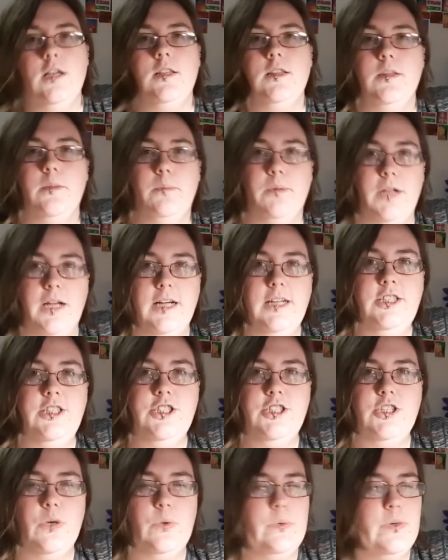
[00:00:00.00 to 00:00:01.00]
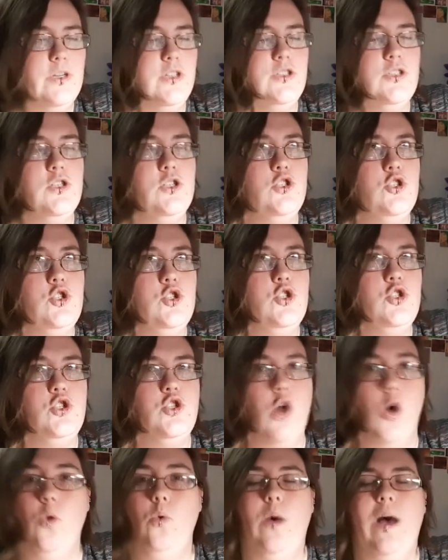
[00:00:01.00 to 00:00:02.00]
the blush works
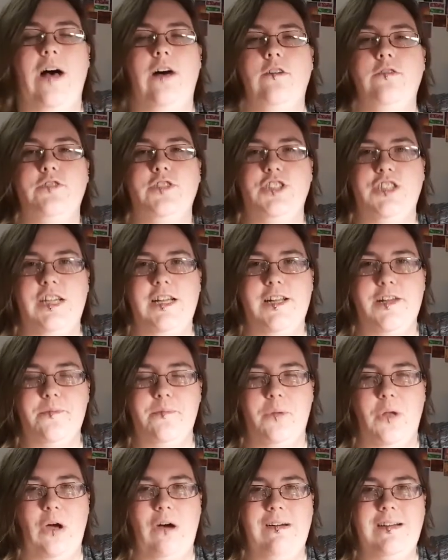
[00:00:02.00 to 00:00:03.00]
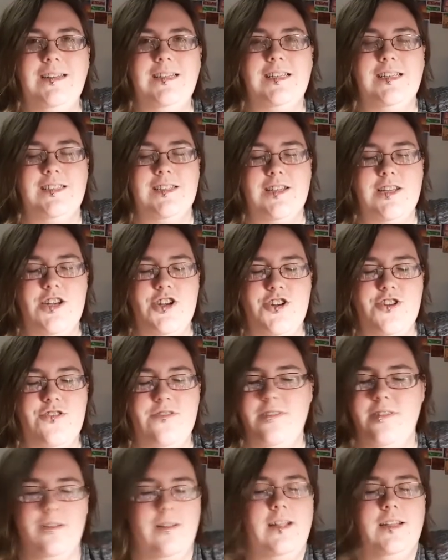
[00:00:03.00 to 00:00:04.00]
so well for shading blonde.
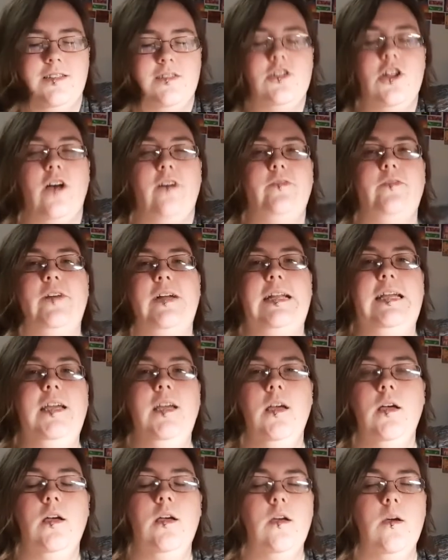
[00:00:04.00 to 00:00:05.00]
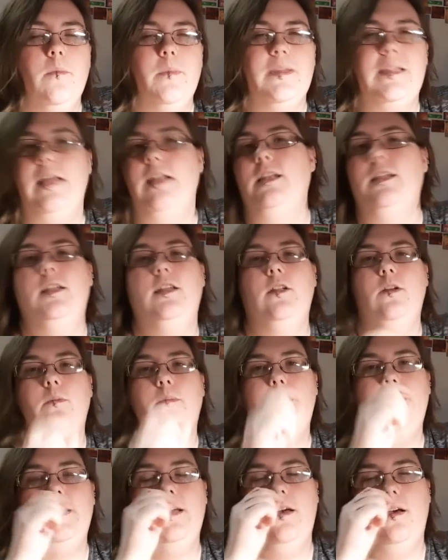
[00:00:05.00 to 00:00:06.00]
It's not funny, but that little
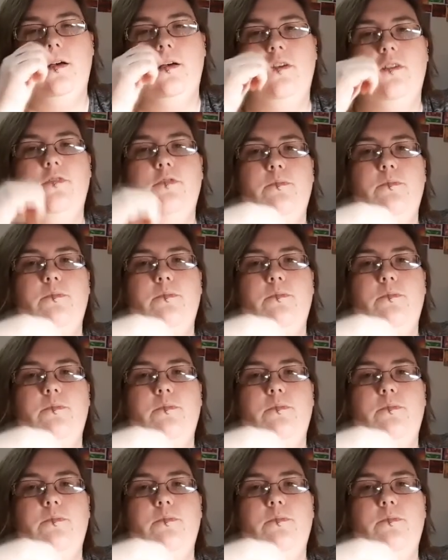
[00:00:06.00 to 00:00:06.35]
bit of